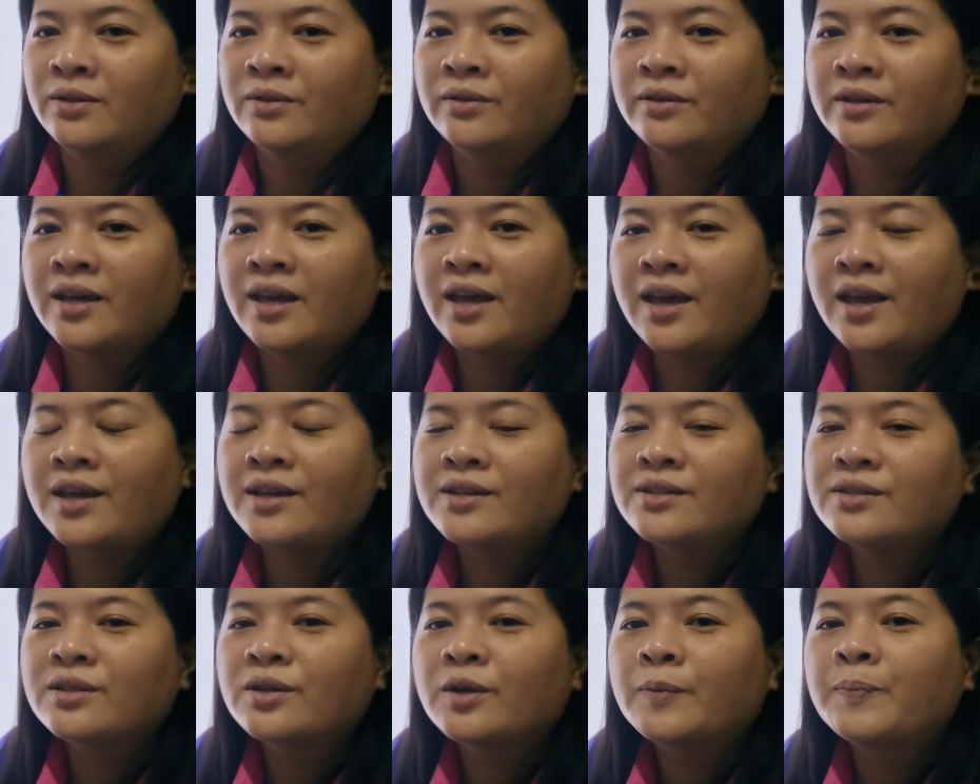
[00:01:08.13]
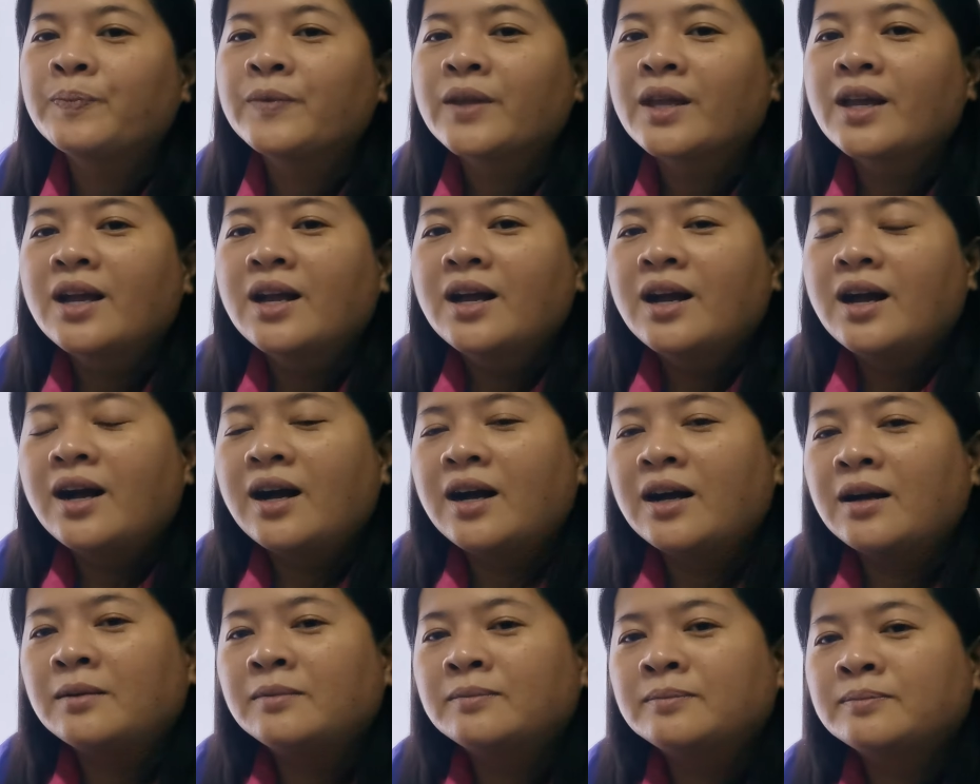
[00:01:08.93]
Okay, so
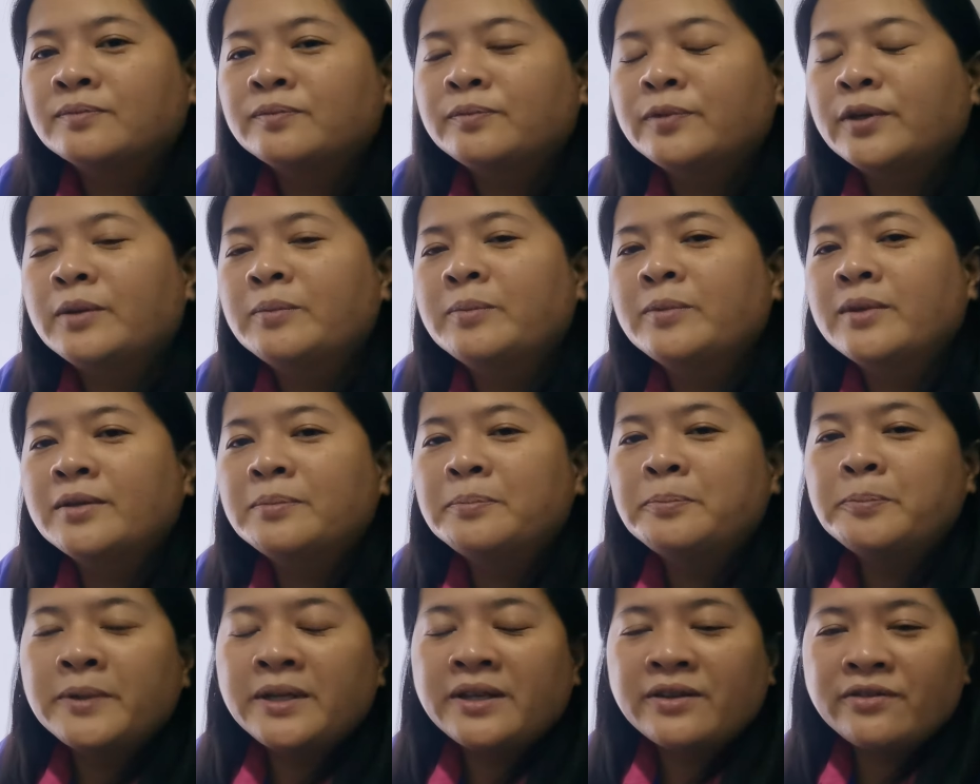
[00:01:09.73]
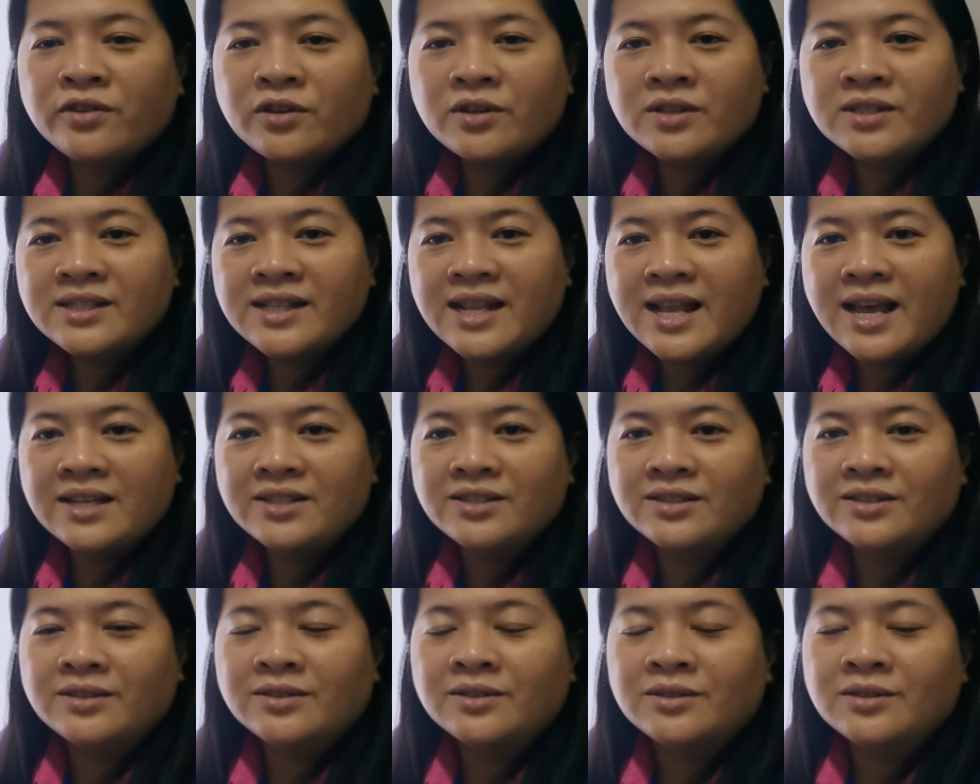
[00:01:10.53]
from the previous
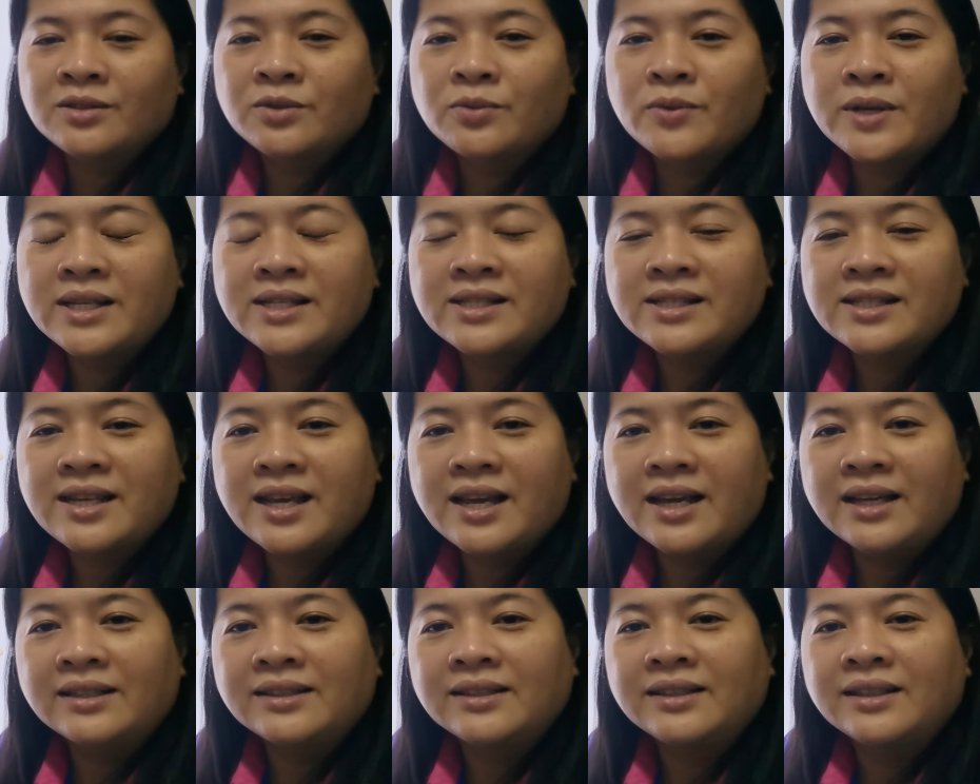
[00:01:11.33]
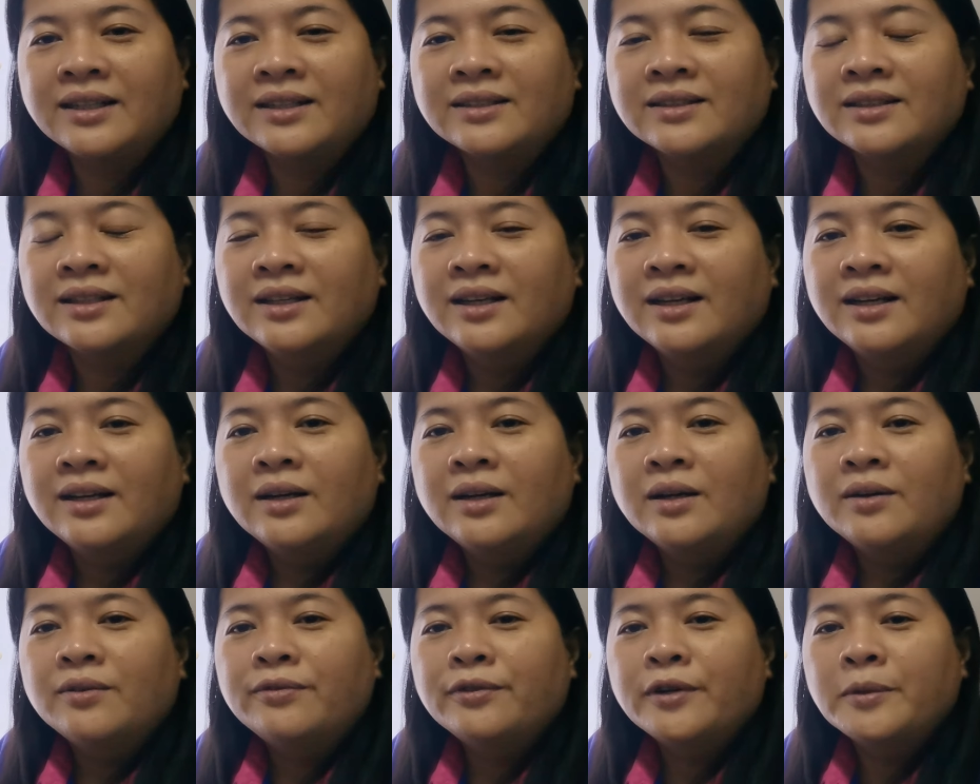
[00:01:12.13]
lessons we said that
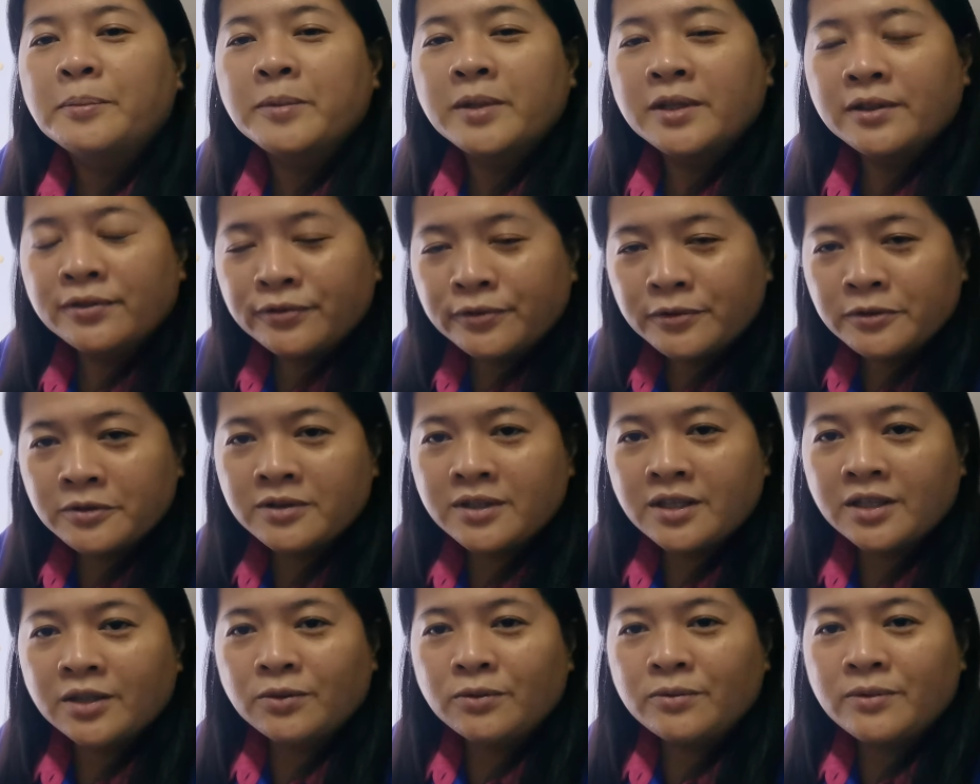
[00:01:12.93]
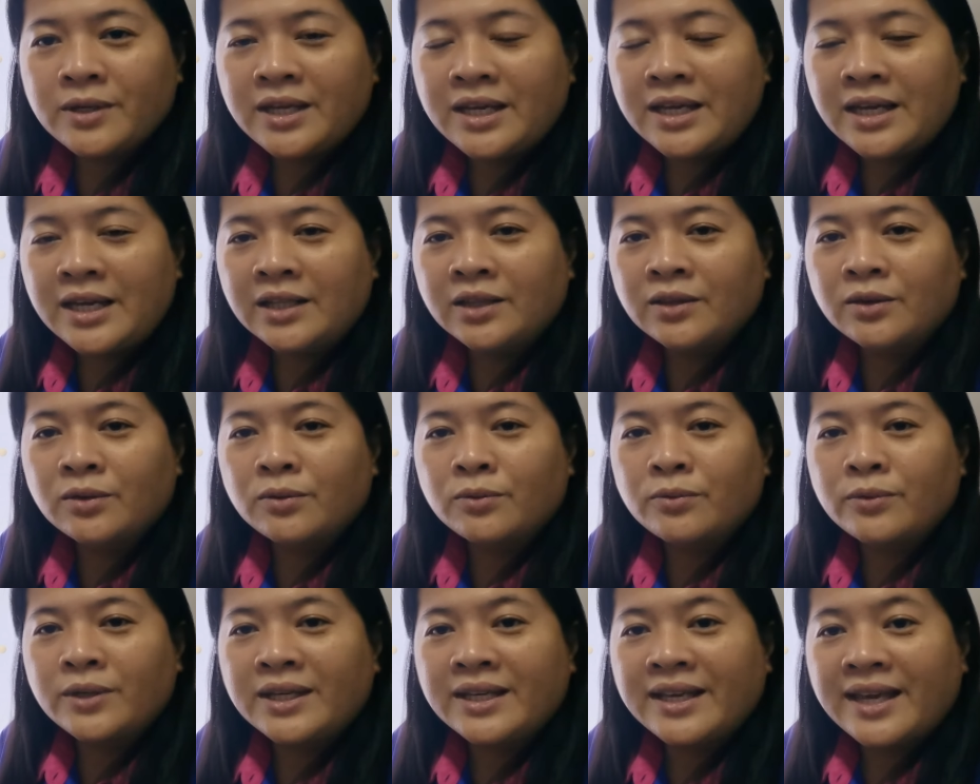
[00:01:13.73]
from the food that we eat,
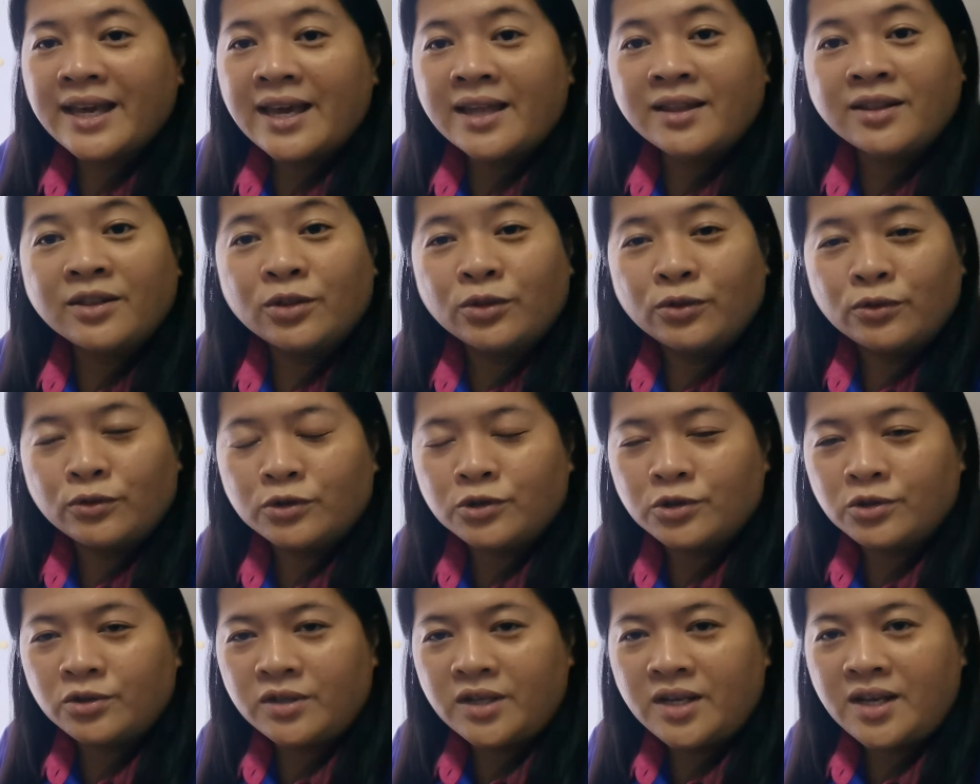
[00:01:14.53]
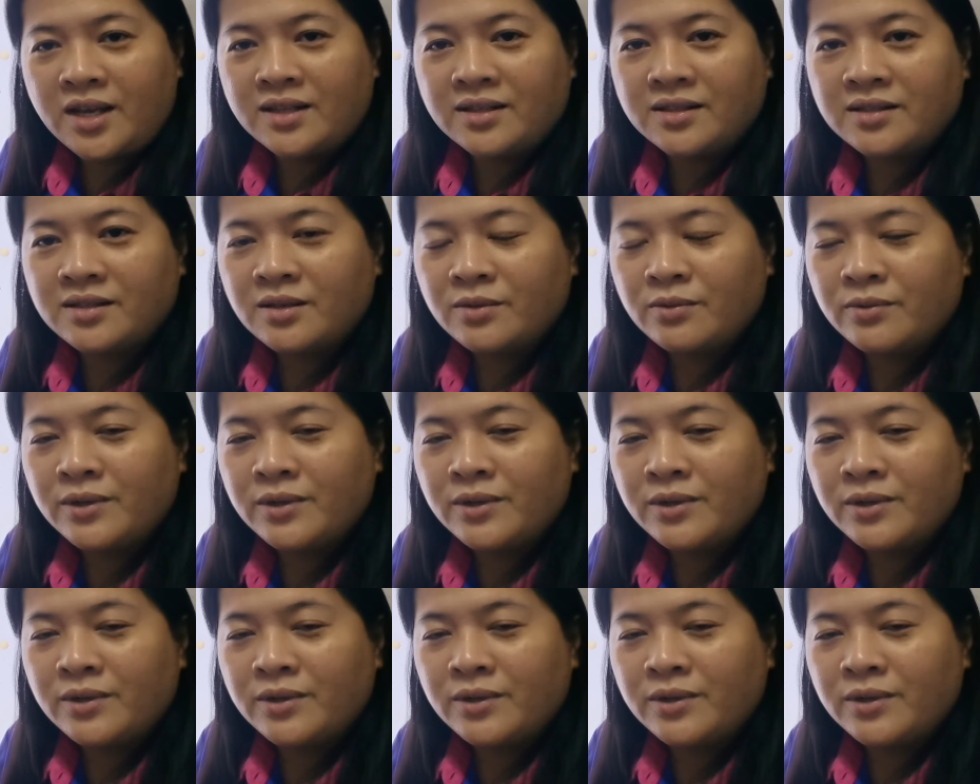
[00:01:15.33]
we get nutrients.